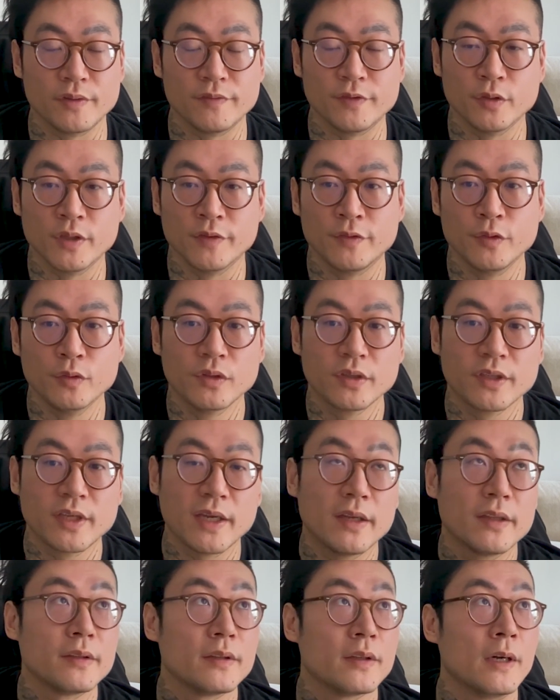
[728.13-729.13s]
If you look
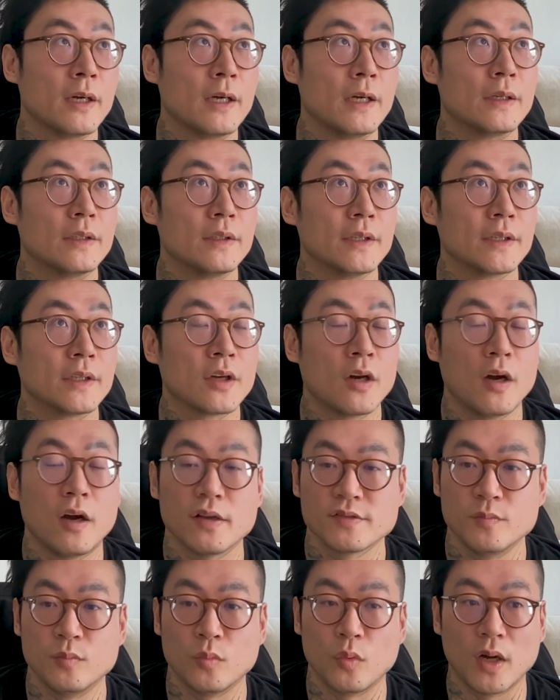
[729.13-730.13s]
at
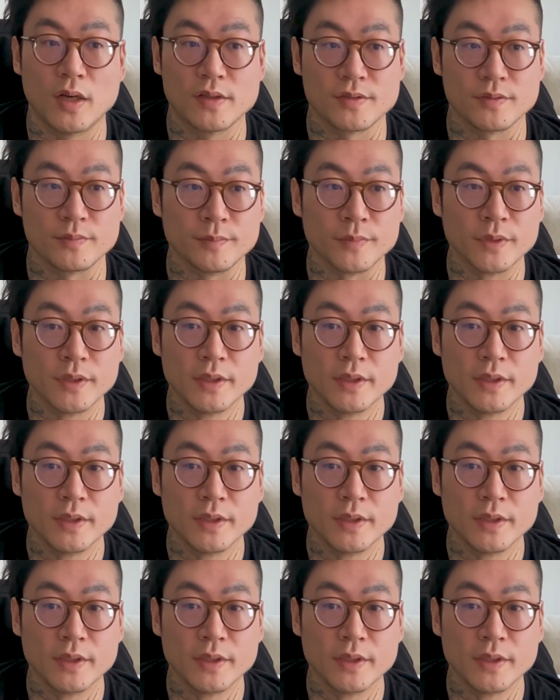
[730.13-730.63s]
COSM WASM,